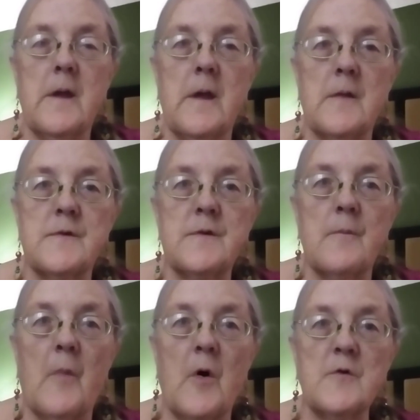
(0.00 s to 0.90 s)
It's
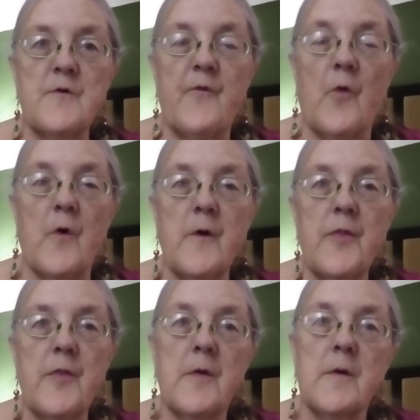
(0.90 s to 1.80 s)
March
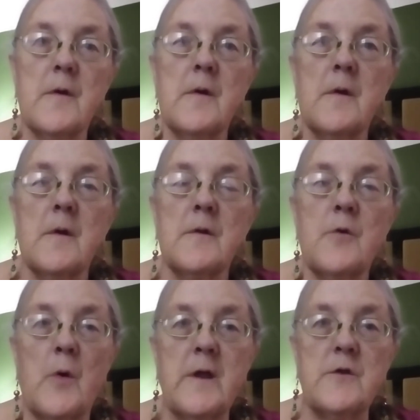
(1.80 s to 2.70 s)
4th,
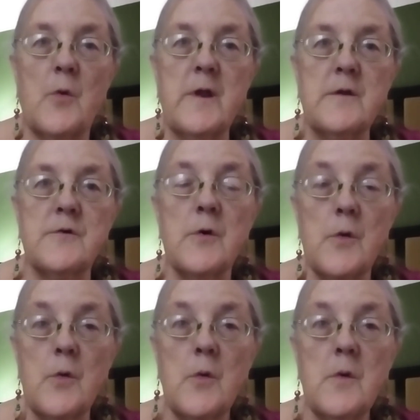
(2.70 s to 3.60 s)

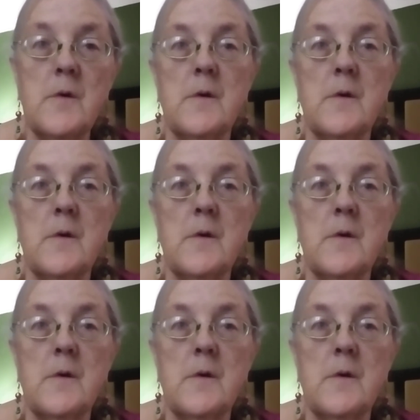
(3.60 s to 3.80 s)
2022,